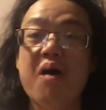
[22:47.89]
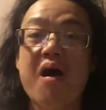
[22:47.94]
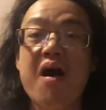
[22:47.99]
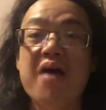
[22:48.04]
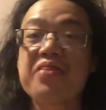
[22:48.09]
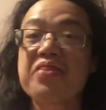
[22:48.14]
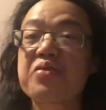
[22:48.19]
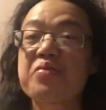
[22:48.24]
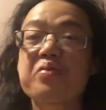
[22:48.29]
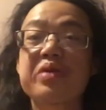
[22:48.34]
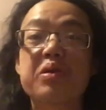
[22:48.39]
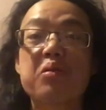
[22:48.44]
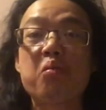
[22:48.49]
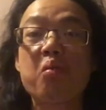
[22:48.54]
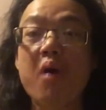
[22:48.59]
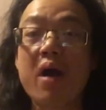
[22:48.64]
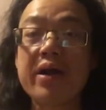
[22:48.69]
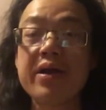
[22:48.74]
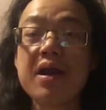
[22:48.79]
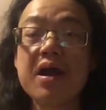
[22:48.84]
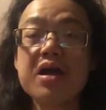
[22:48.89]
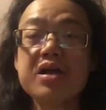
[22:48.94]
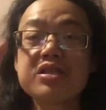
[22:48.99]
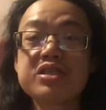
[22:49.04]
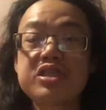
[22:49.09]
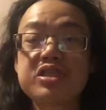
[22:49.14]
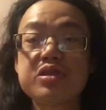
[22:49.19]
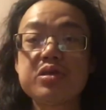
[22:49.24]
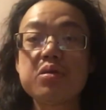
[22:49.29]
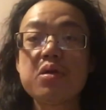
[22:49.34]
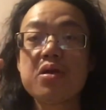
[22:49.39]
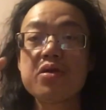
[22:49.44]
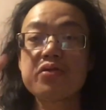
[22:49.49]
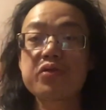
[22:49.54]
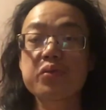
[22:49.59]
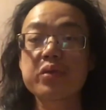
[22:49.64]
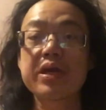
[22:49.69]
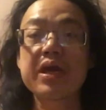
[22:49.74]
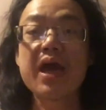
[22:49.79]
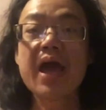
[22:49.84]
On 3. 1, 2,
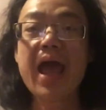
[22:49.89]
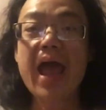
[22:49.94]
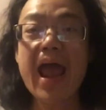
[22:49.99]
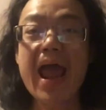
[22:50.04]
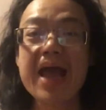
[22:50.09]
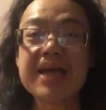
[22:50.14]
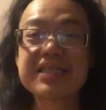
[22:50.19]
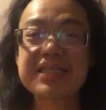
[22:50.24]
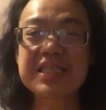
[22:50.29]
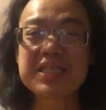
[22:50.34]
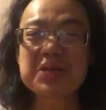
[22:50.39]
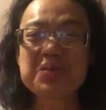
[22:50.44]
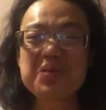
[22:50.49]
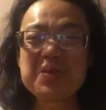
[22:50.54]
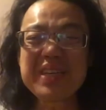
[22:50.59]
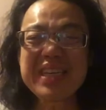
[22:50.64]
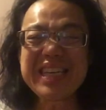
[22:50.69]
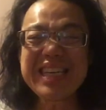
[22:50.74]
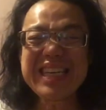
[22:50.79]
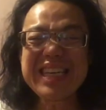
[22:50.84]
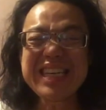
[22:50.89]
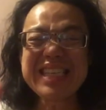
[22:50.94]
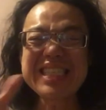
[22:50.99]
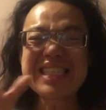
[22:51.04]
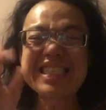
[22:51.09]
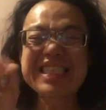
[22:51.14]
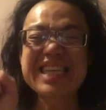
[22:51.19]
3, and squeeze.